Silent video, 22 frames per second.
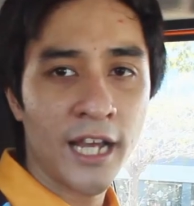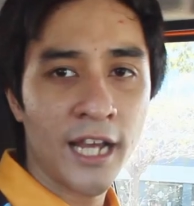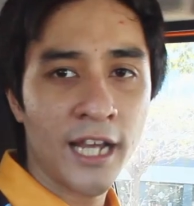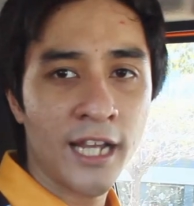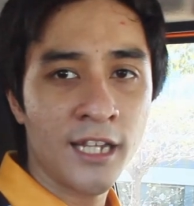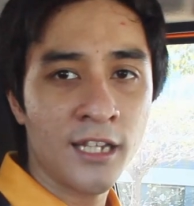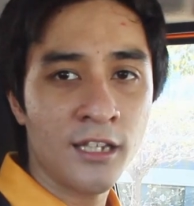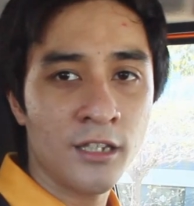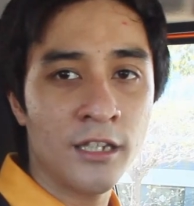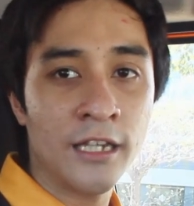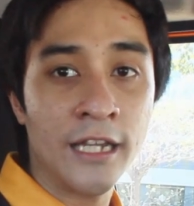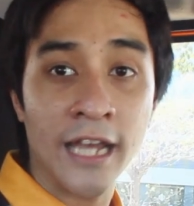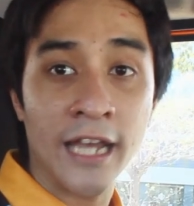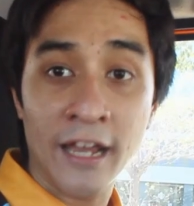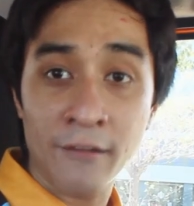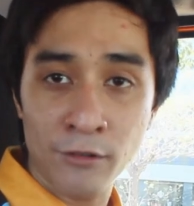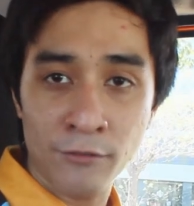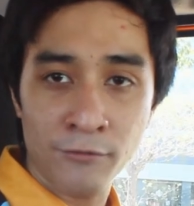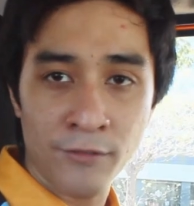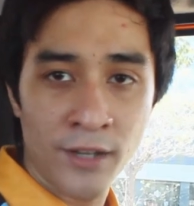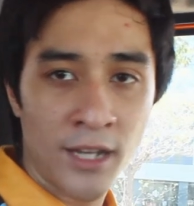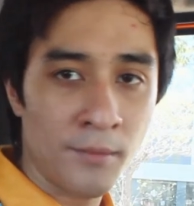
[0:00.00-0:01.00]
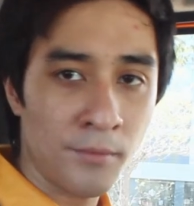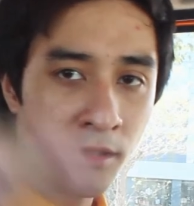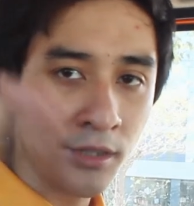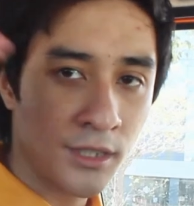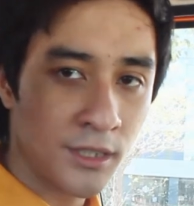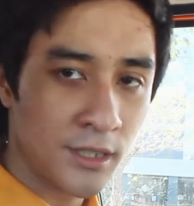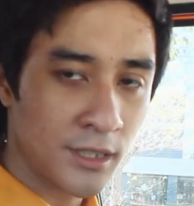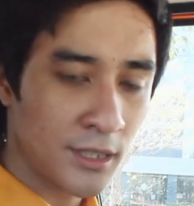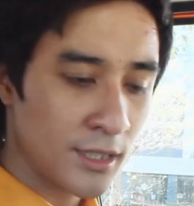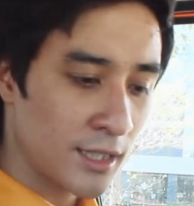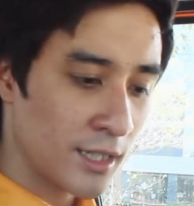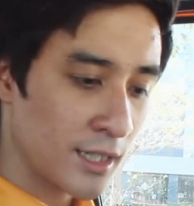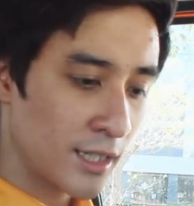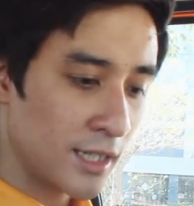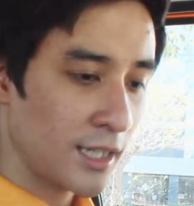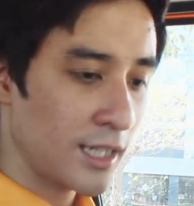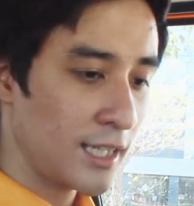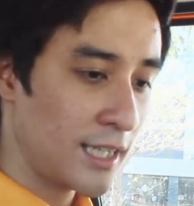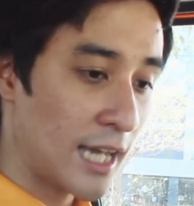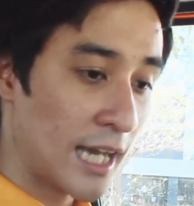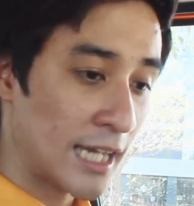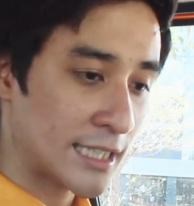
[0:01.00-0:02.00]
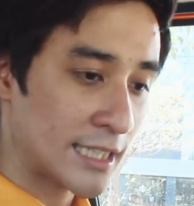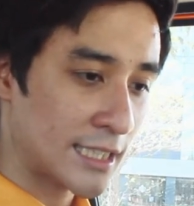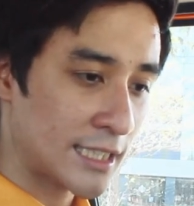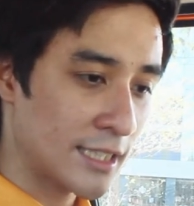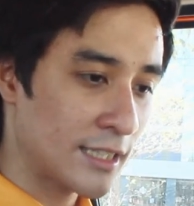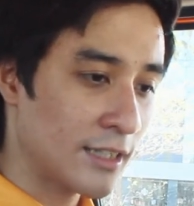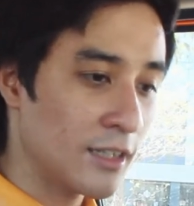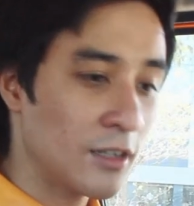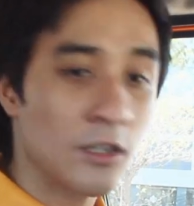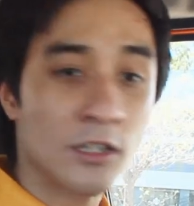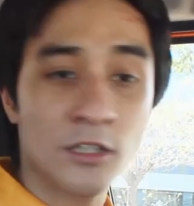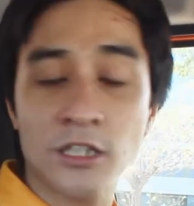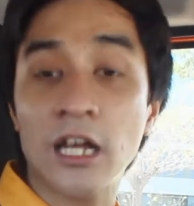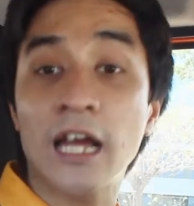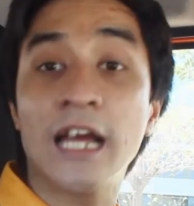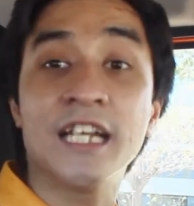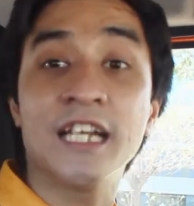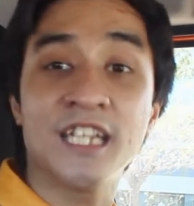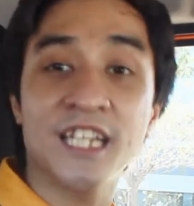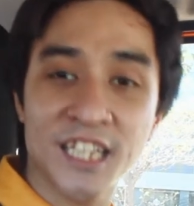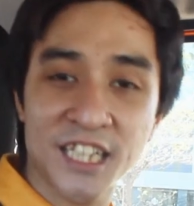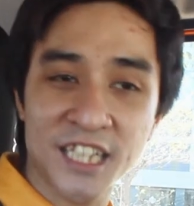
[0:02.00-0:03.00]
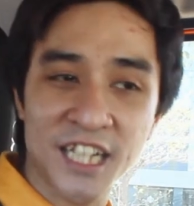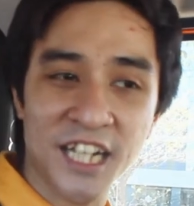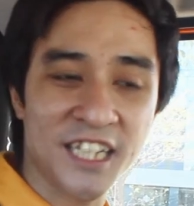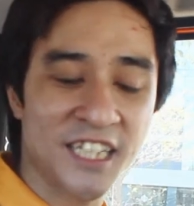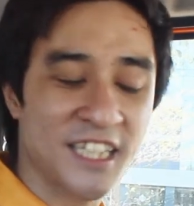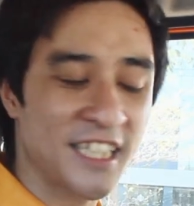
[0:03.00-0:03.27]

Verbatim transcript: and the ever famous yes engine start